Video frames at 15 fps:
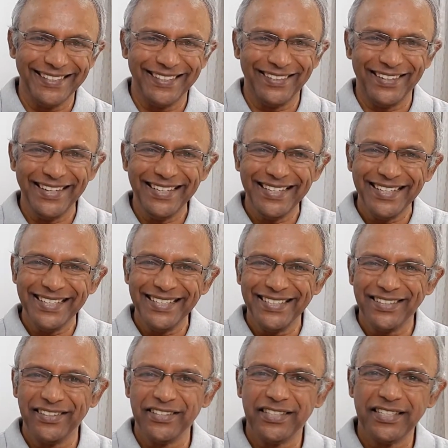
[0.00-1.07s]
Alright?
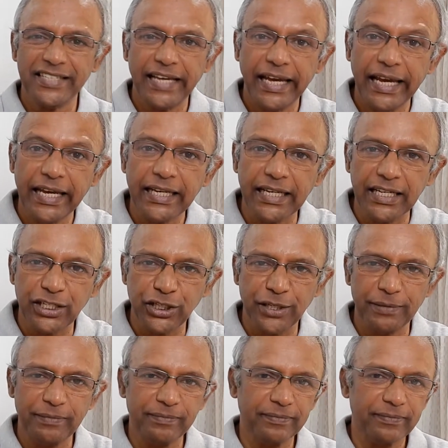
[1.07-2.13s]
So this is English.